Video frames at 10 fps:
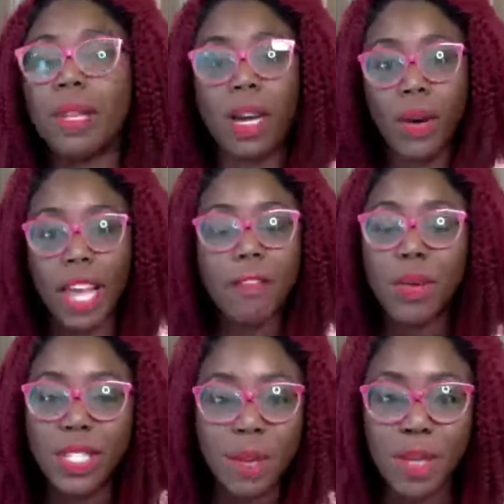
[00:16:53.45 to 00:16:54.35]
No, if it
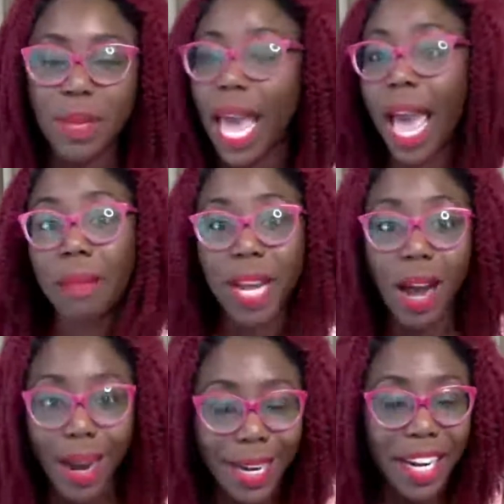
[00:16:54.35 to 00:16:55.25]
was up to me, I'd be
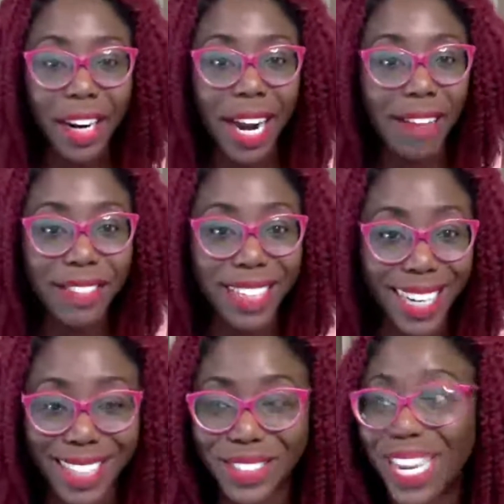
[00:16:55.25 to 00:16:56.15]
on here every
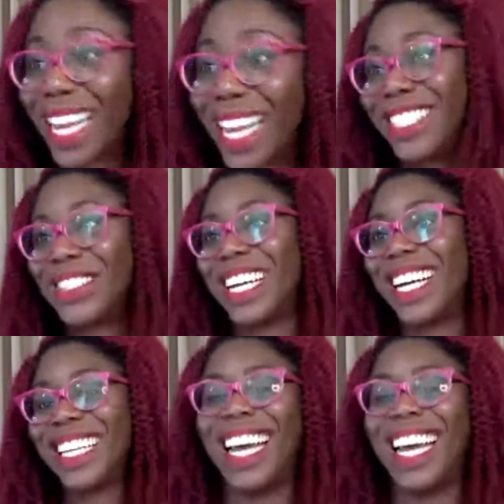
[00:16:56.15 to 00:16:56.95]
day, I kid you not,